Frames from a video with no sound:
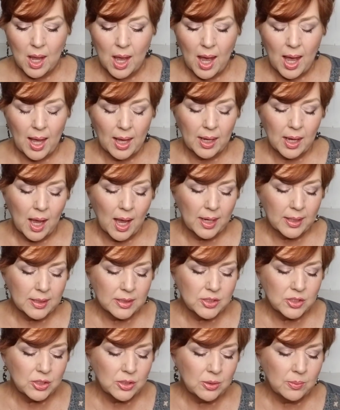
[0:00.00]
I got a
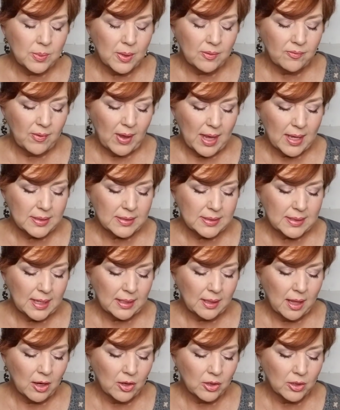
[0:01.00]
tube of
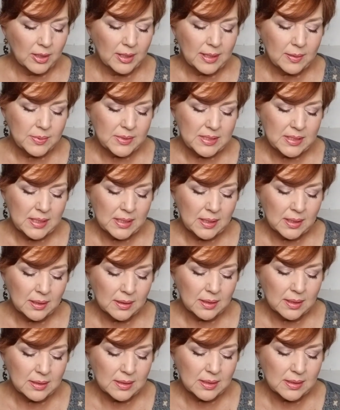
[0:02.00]
EsteeLauder
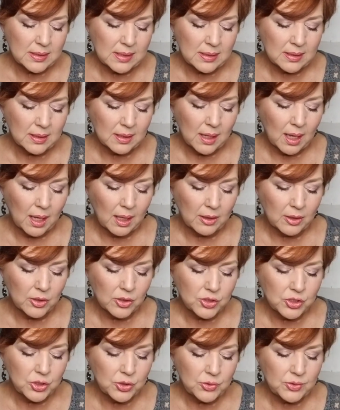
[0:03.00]
lipstick. This is in the color
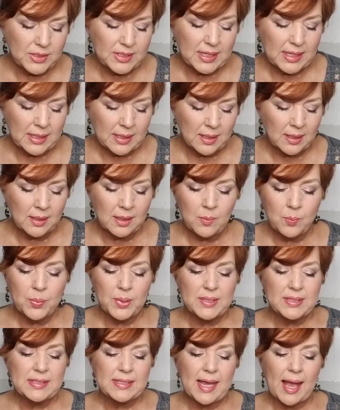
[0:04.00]
210
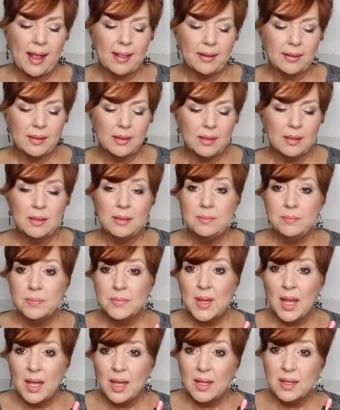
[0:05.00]
Metallica.
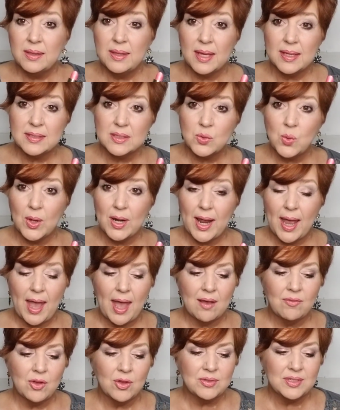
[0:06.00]
That's what I
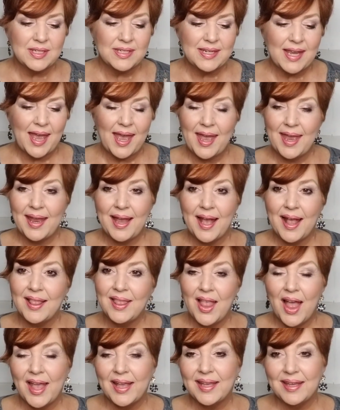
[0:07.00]
have on today. I
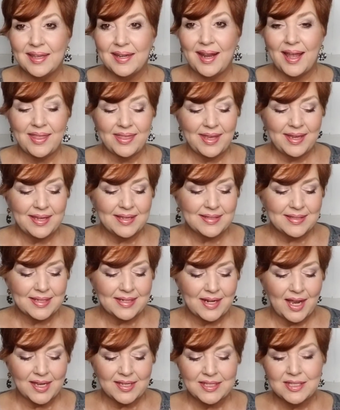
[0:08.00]
like it. I think it's a
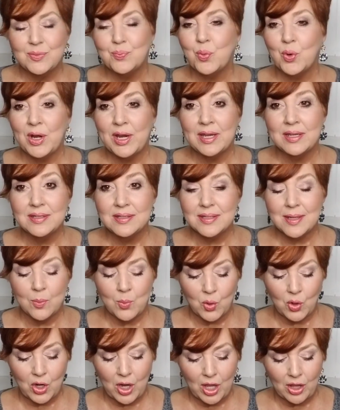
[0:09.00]
nice spring and
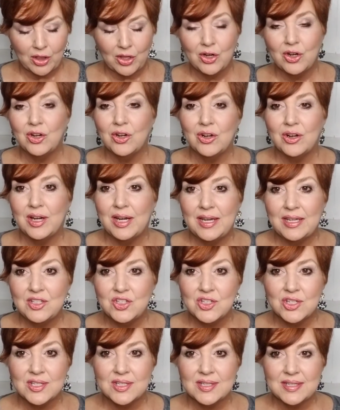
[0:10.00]
summer color. It's
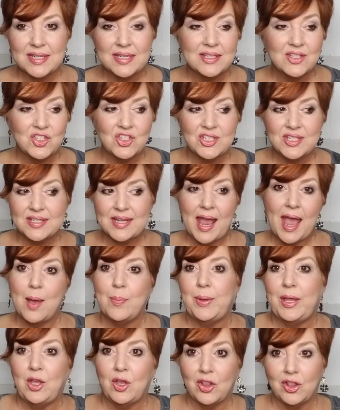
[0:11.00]
just a
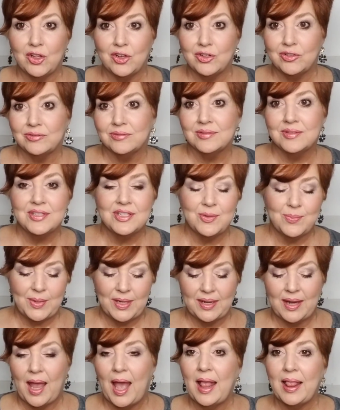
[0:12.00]
happy color to
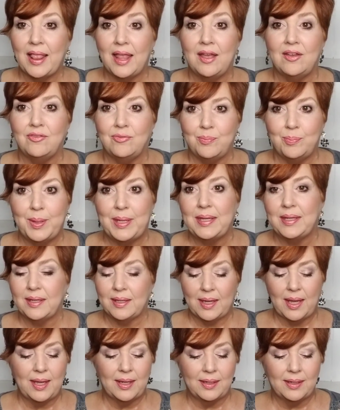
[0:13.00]
me. I love pink,
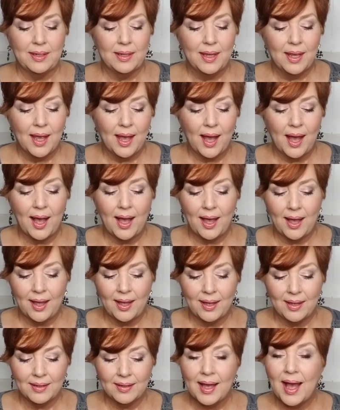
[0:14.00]
and
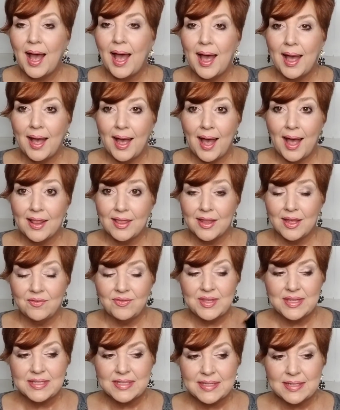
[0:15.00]
I
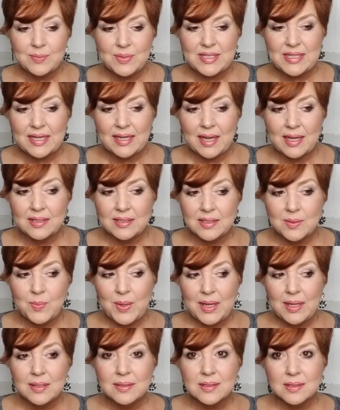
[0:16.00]
love this lipstick. And to
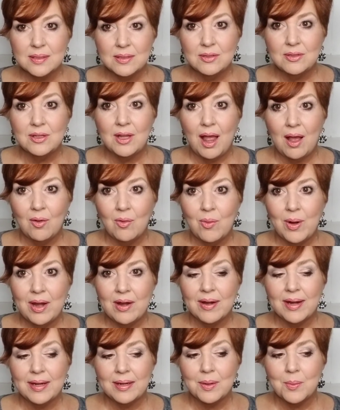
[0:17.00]
me, it's a little long
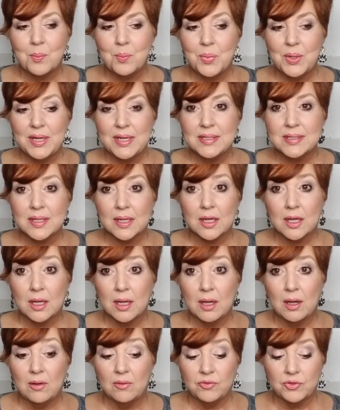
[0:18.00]
wearing, but it's a
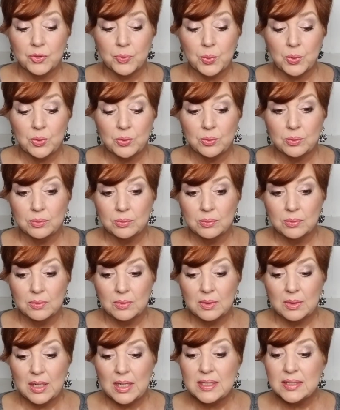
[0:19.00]
comfortable.
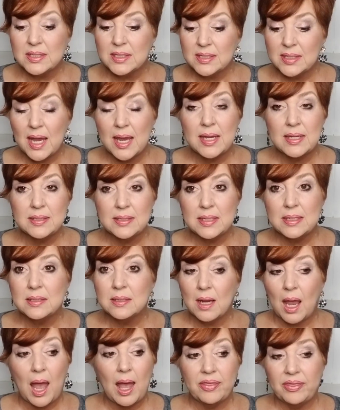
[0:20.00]
It stays.
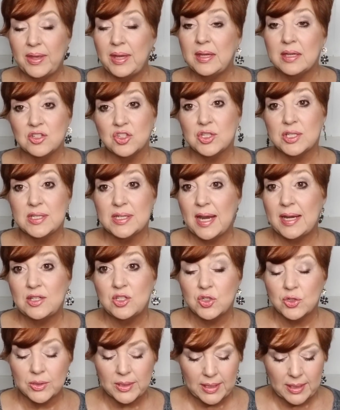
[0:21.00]
I think it just
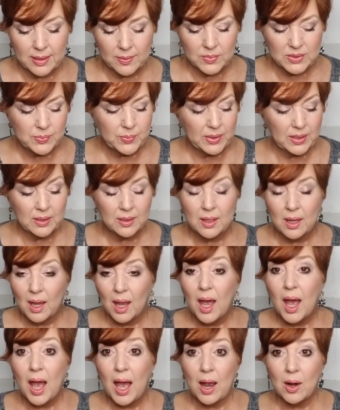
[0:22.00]
stains your lips, but
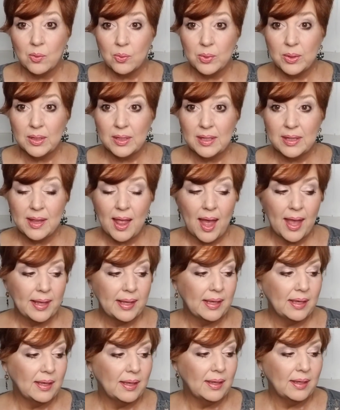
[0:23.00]
I really
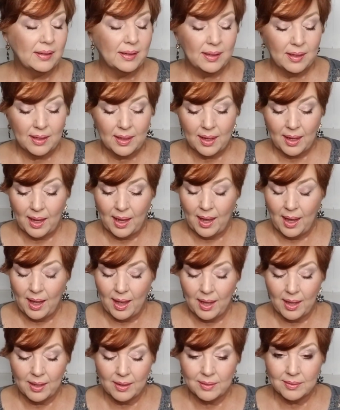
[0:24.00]
like it.
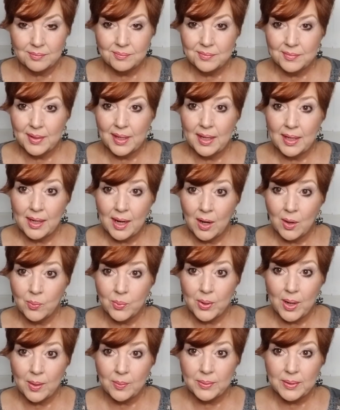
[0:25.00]
And I'll
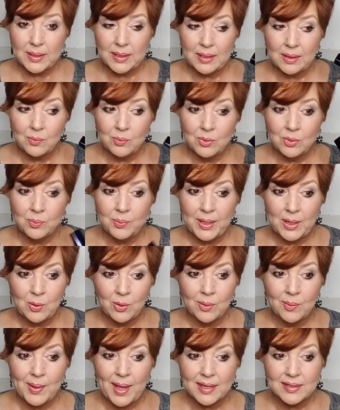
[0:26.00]
probably will be
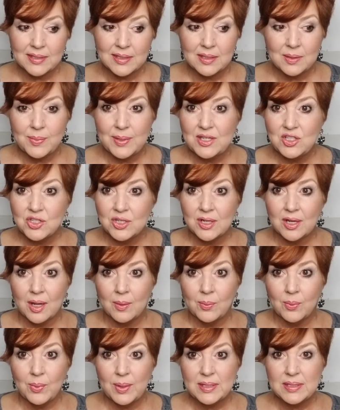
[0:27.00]
going back to the beach in a
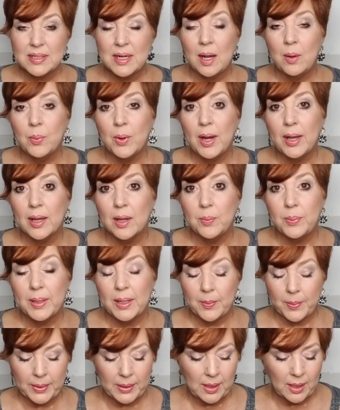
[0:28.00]
couple weeks, and I'll probably go pick
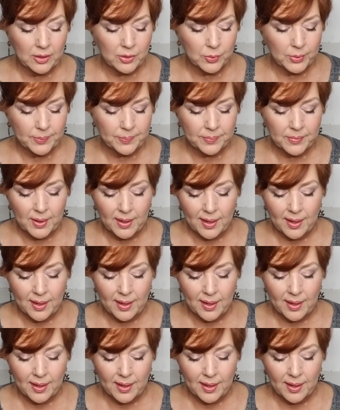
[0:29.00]
up another one.